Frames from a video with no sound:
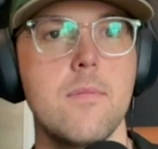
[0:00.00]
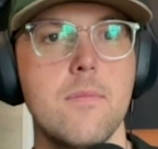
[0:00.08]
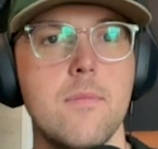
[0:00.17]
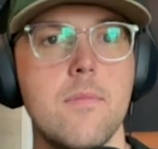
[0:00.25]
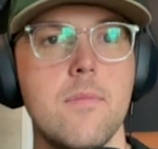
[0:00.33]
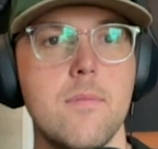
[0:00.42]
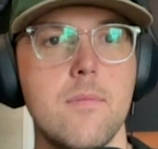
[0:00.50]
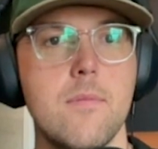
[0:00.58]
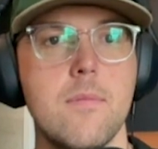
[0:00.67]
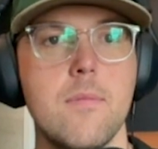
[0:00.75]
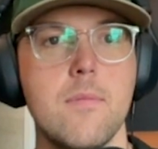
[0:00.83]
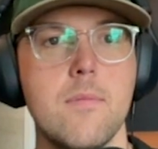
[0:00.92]

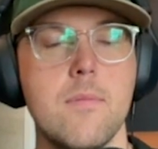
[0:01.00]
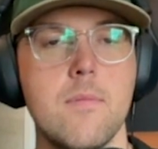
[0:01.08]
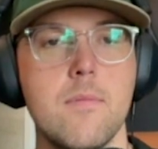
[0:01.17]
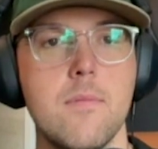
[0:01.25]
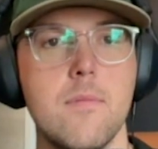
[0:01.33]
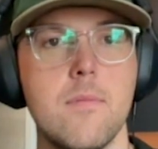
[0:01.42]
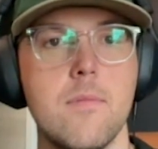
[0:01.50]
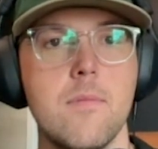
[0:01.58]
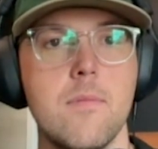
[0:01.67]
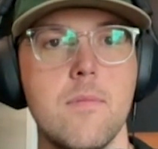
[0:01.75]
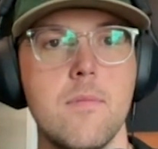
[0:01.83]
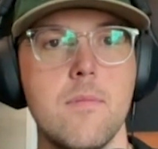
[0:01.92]

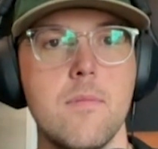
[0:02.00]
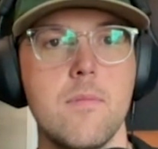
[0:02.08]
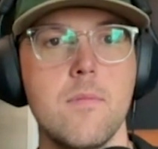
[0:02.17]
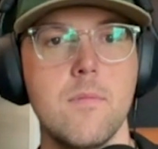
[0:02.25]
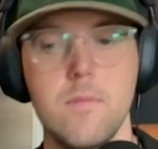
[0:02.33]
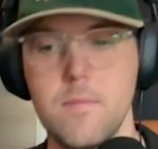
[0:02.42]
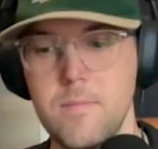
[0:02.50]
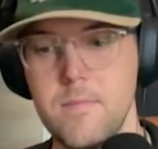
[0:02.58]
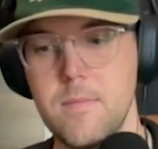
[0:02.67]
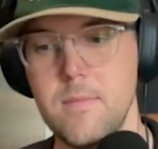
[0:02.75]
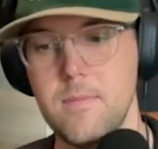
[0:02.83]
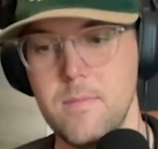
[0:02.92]

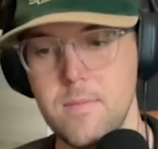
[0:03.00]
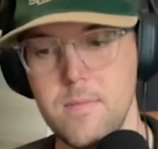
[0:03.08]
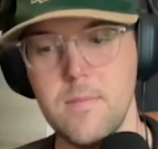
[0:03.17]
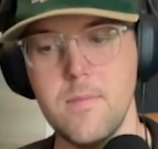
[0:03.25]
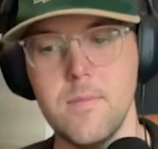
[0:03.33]
This person isn't speaking.